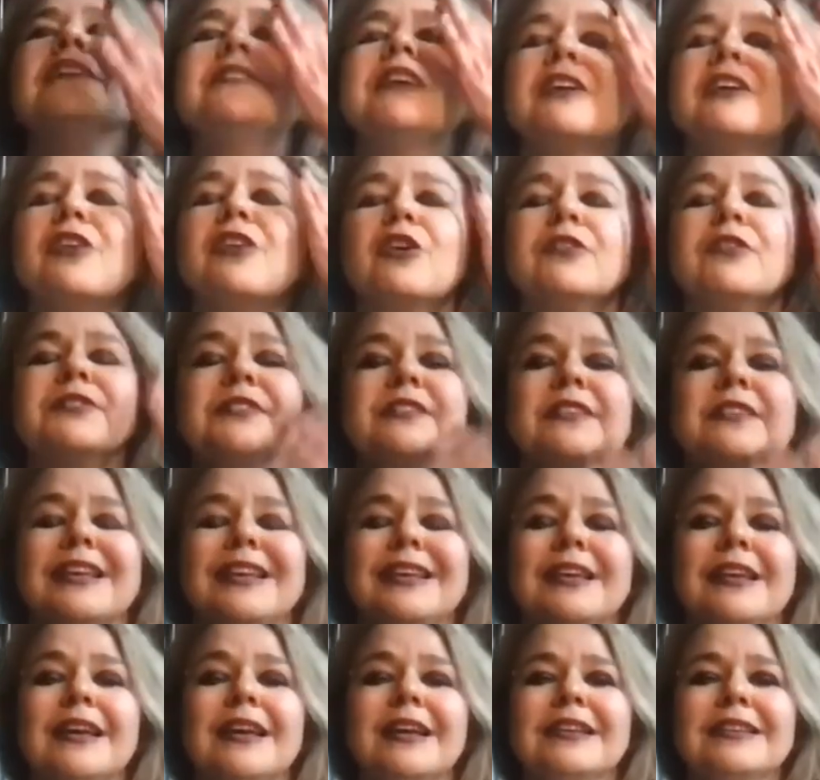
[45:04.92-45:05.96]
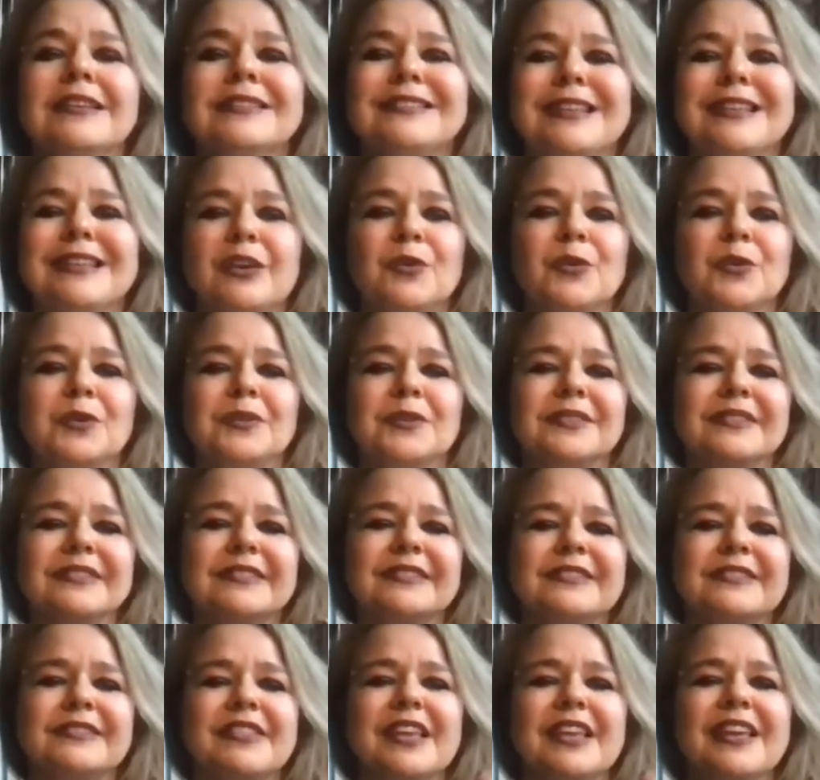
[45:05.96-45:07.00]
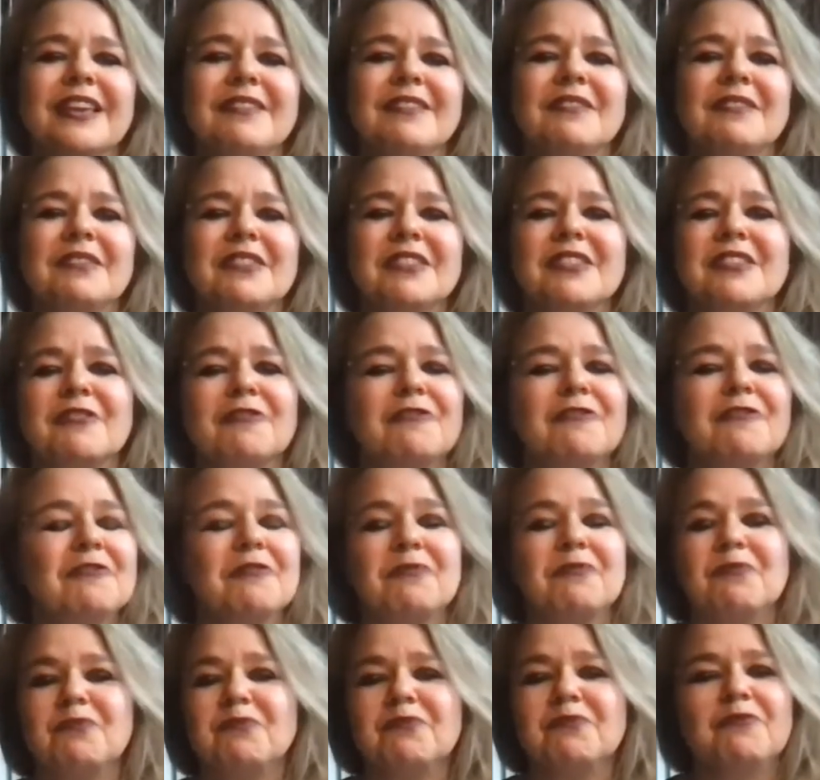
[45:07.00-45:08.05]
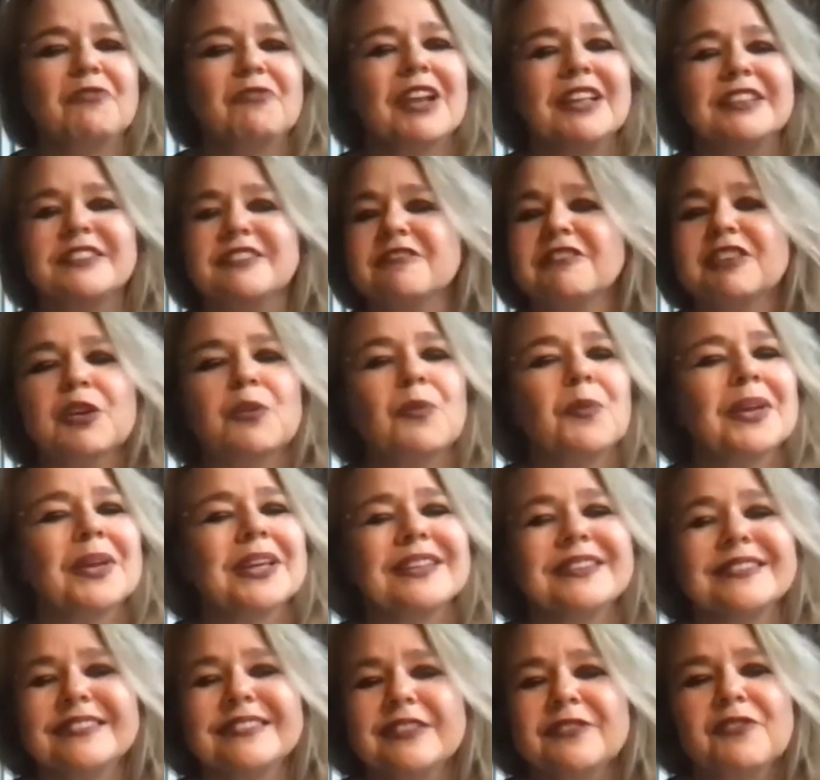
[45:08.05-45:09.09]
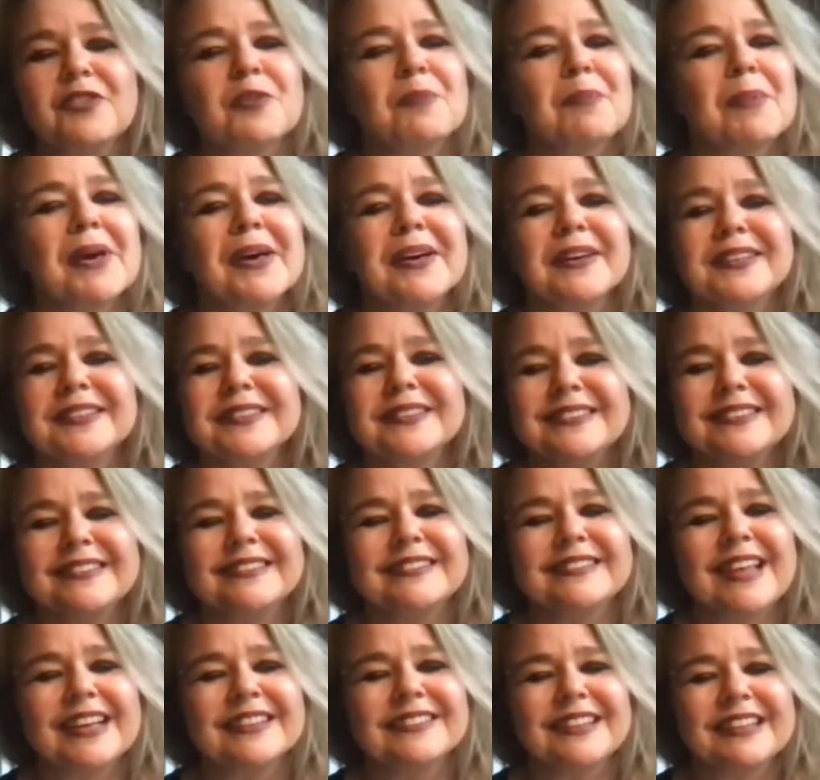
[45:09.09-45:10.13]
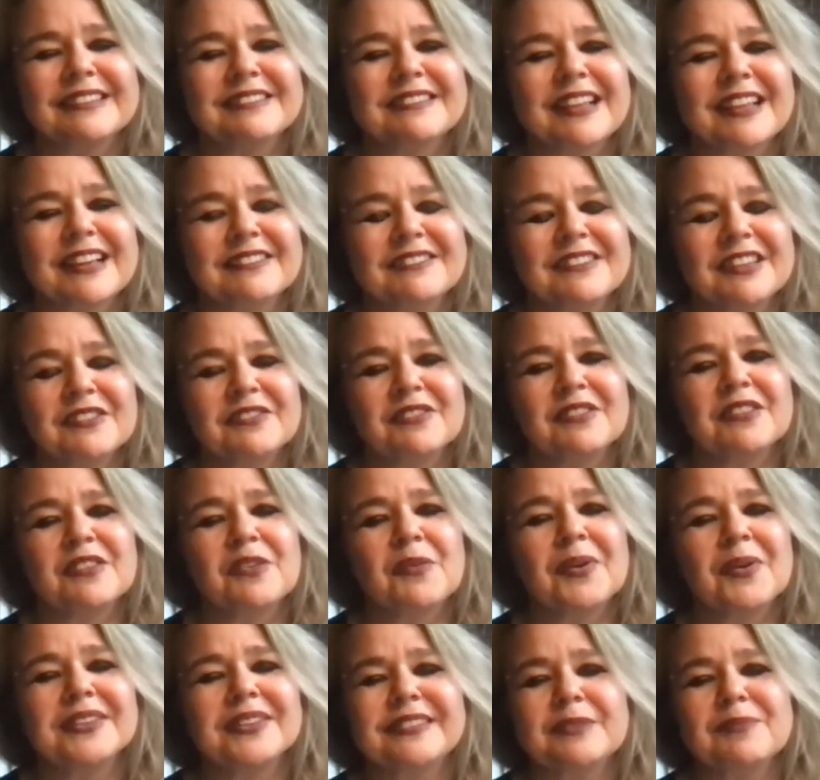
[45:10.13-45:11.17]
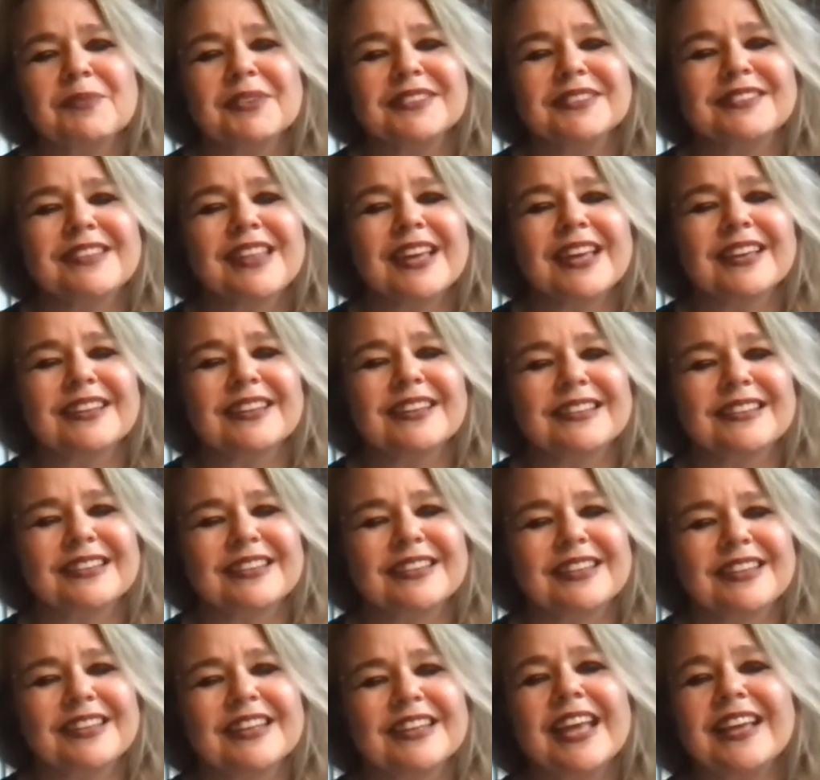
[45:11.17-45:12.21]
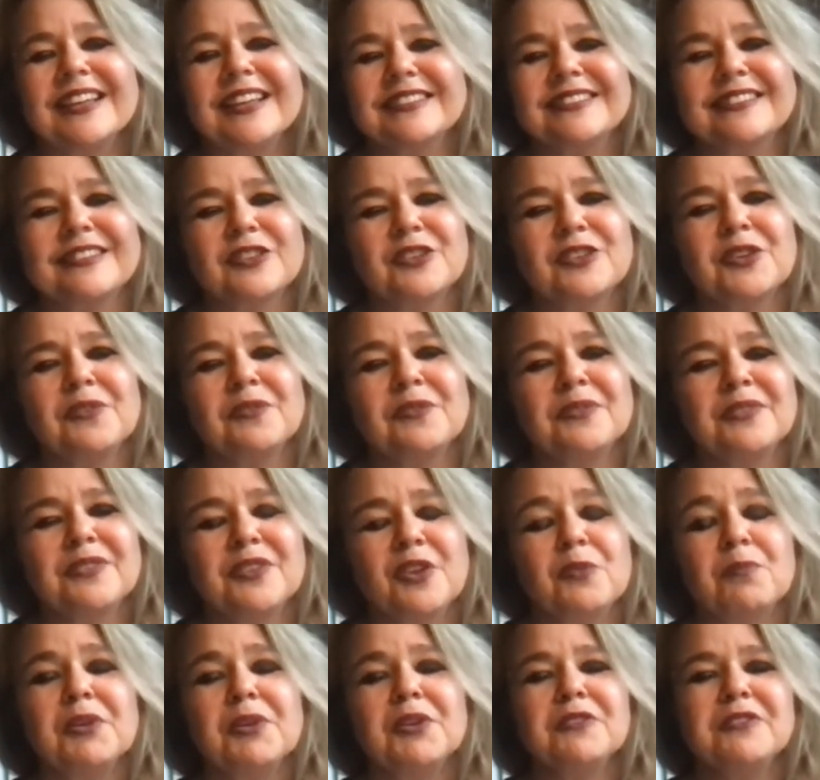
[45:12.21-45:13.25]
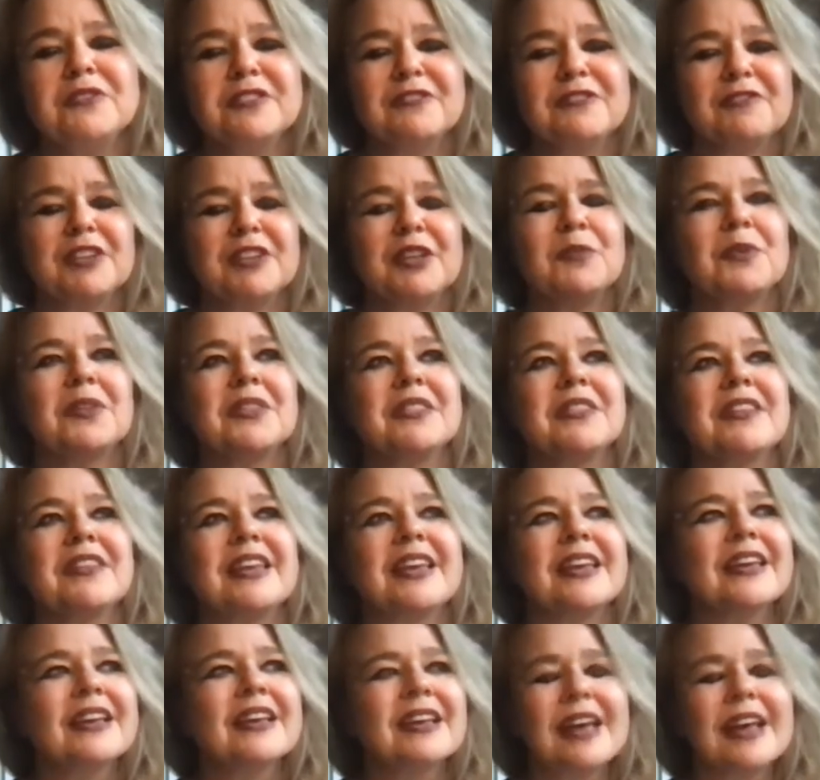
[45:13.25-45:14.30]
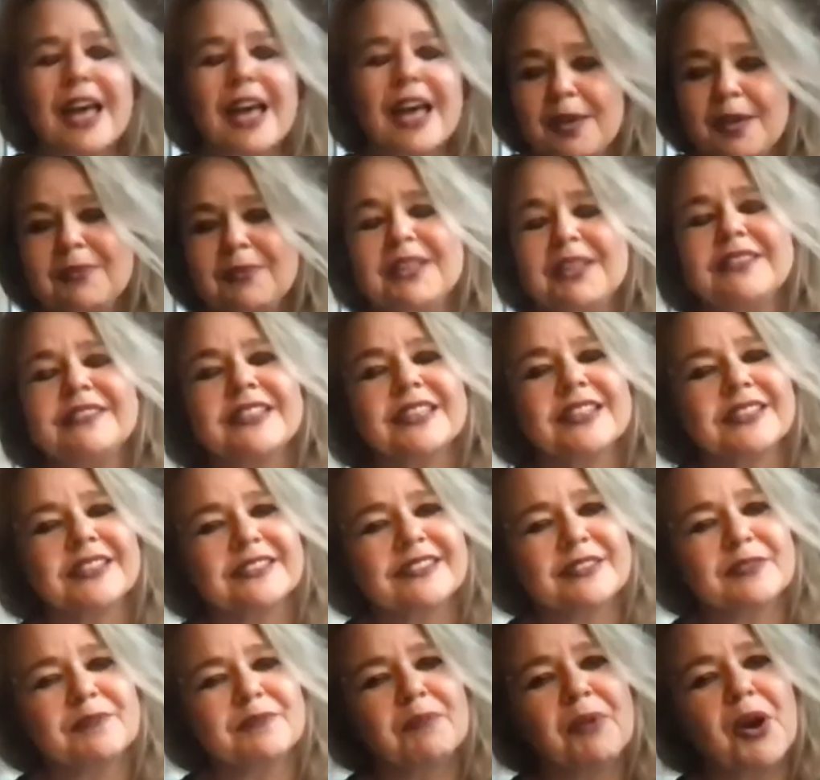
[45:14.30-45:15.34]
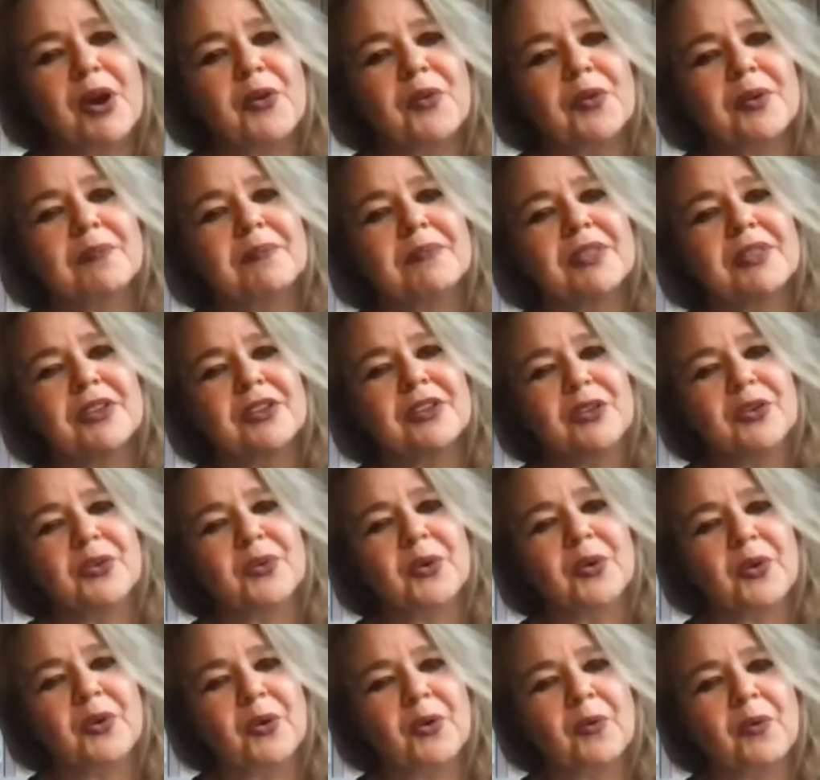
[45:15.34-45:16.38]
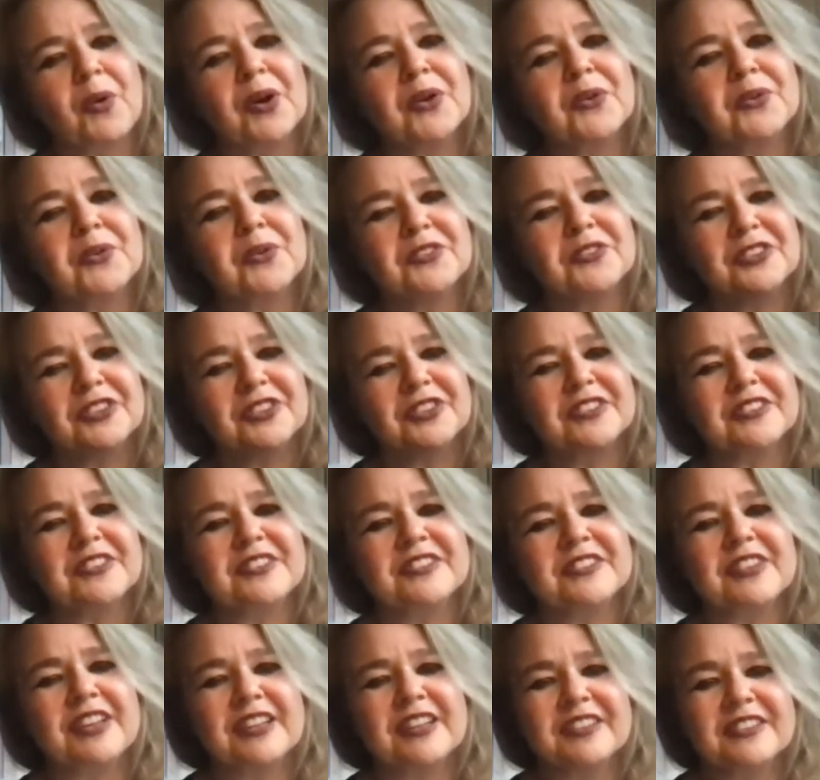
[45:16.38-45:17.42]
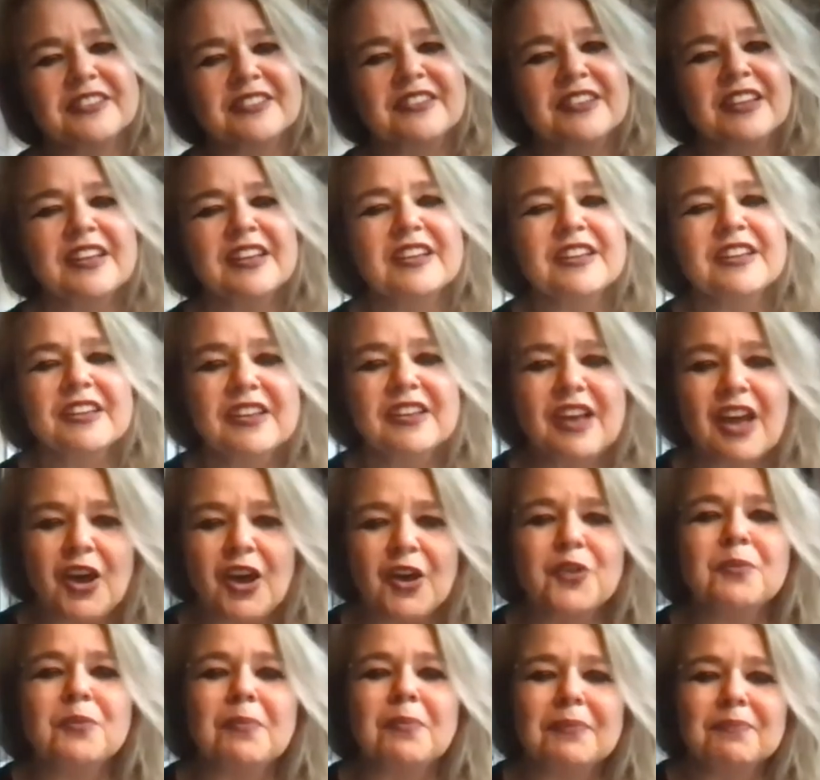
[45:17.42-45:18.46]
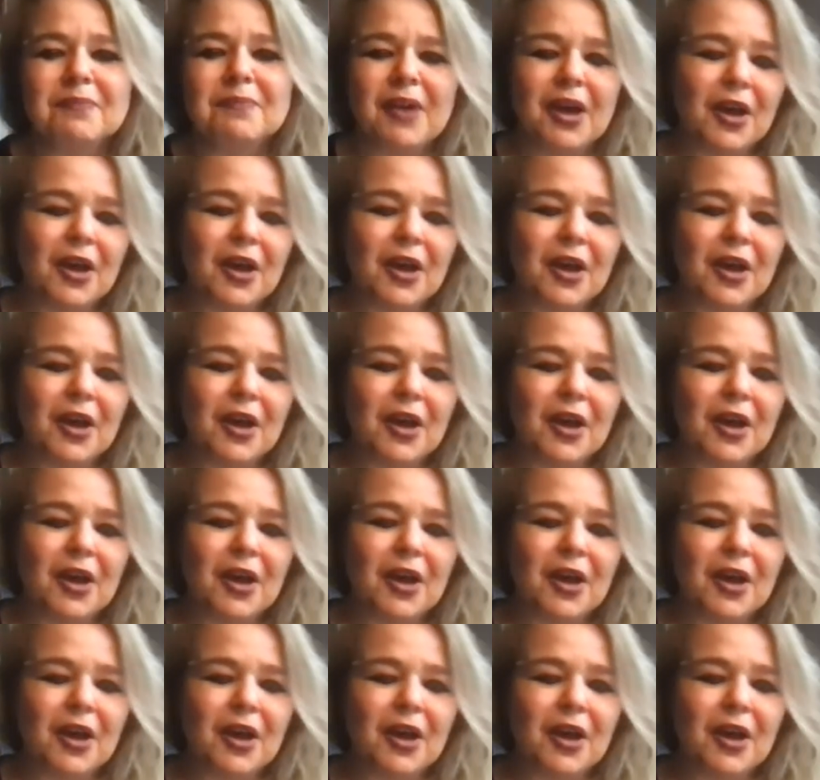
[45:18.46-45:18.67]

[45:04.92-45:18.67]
Tarkovsky sequence the the fluttering wings of the birds that the, the ways in which that connects so so beautifully with the Emily Dickinson poem that you quote and and hope mm-hmm.